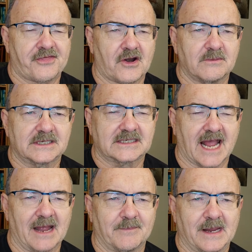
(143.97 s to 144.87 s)

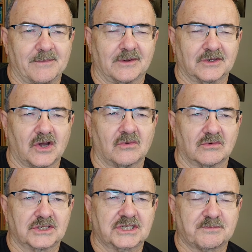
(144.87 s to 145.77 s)
Thermostat people don't
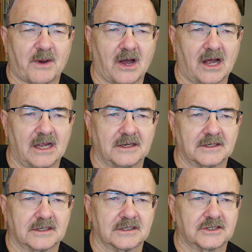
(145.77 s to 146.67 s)

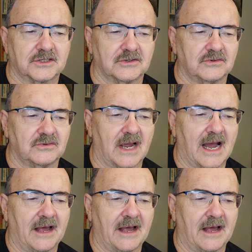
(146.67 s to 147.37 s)
respond to